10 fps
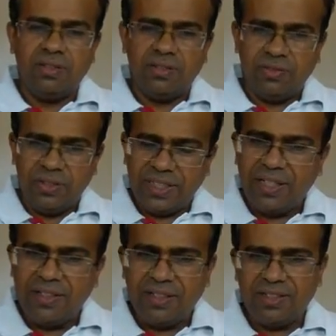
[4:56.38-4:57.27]
we can
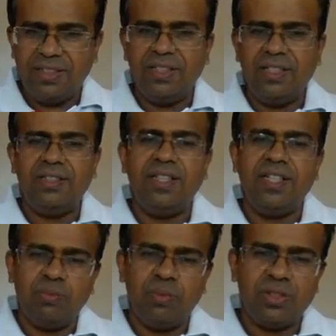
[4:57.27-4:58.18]
understand that there is a
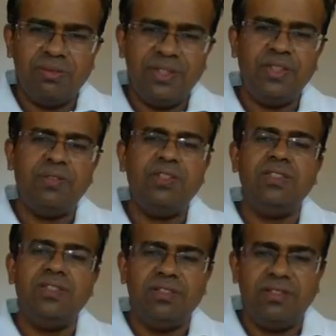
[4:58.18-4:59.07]
possibility of a
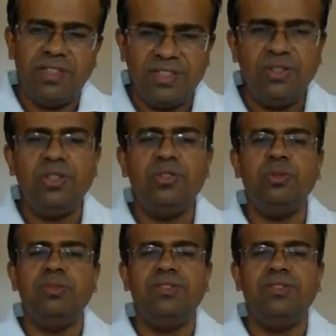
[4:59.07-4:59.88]
residual tumor.